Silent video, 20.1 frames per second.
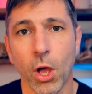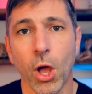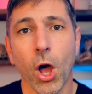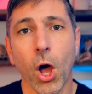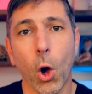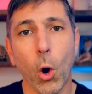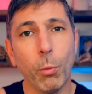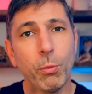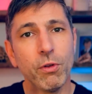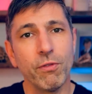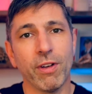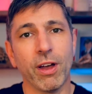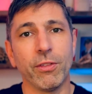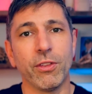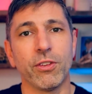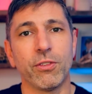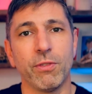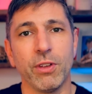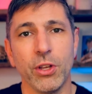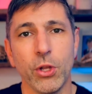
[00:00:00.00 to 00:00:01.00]
I hope you found
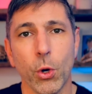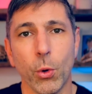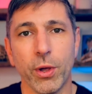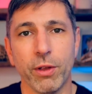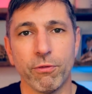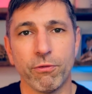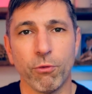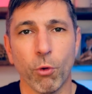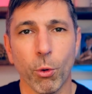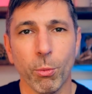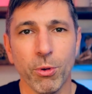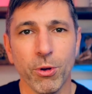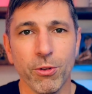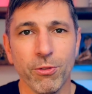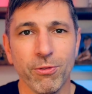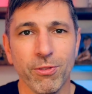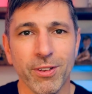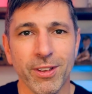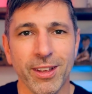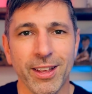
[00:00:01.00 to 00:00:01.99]
this video
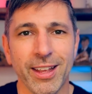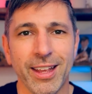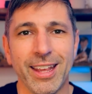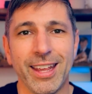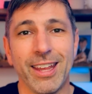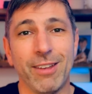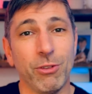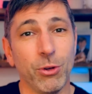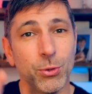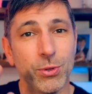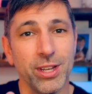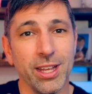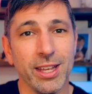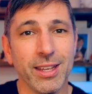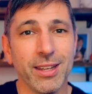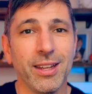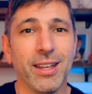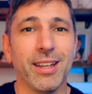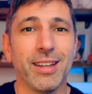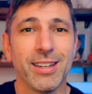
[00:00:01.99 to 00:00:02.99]
informative. If you
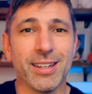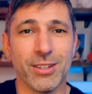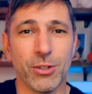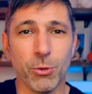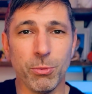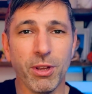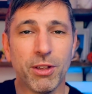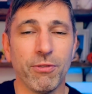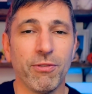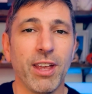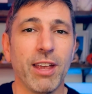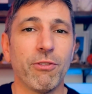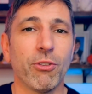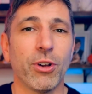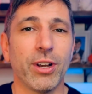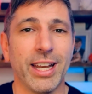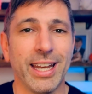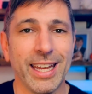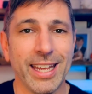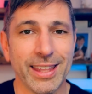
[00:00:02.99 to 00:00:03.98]
did, do me a favor
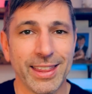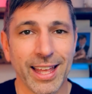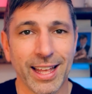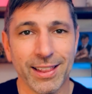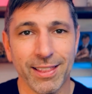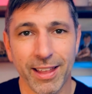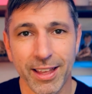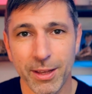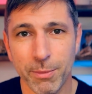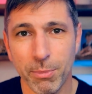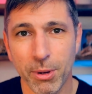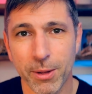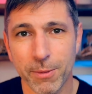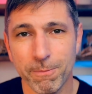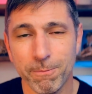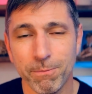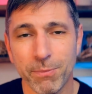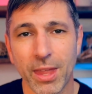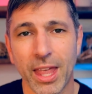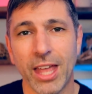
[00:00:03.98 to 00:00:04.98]
and hit that like
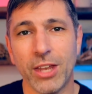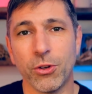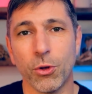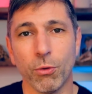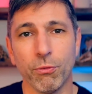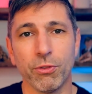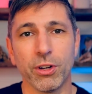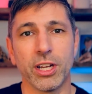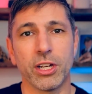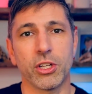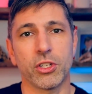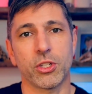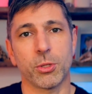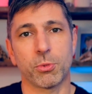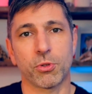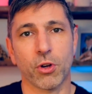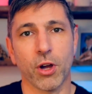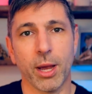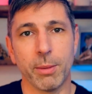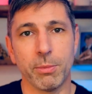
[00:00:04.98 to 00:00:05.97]
button, and don't forget to
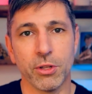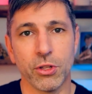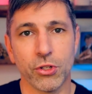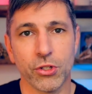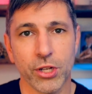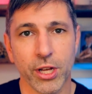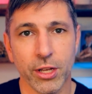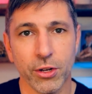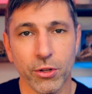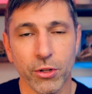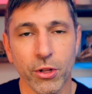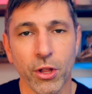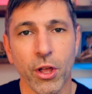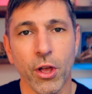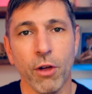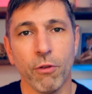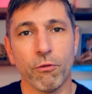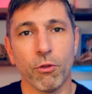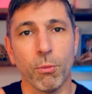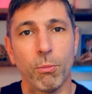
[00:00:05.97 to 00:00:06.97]
subscribe to the channel
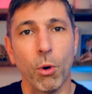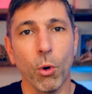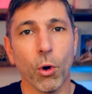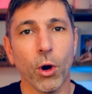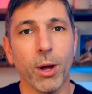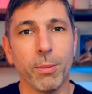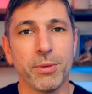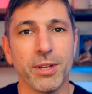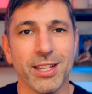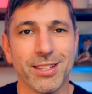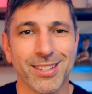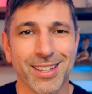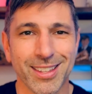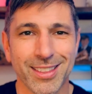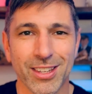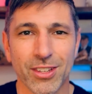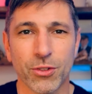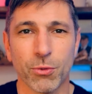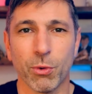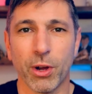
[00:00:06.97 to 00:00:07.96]
for more updates like
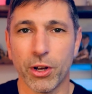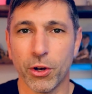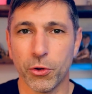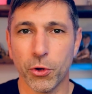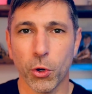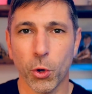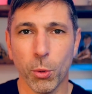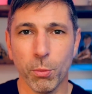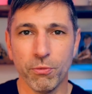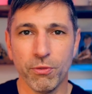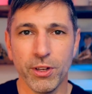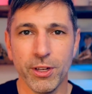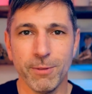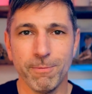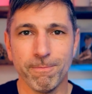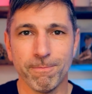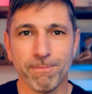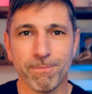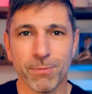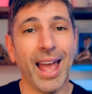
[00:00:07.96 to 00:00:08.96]
this right on your home feed,
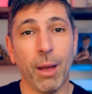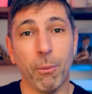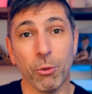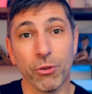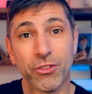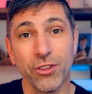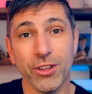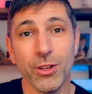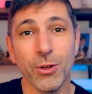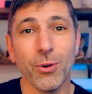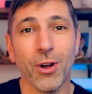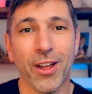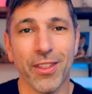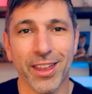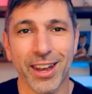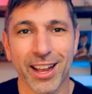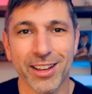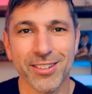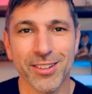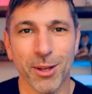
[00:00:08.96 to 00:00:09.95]
and we'll see you on the
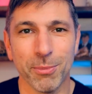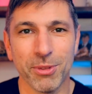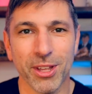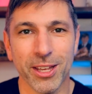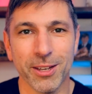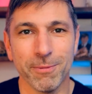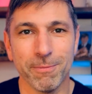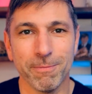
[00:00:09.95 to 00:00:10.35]
next update.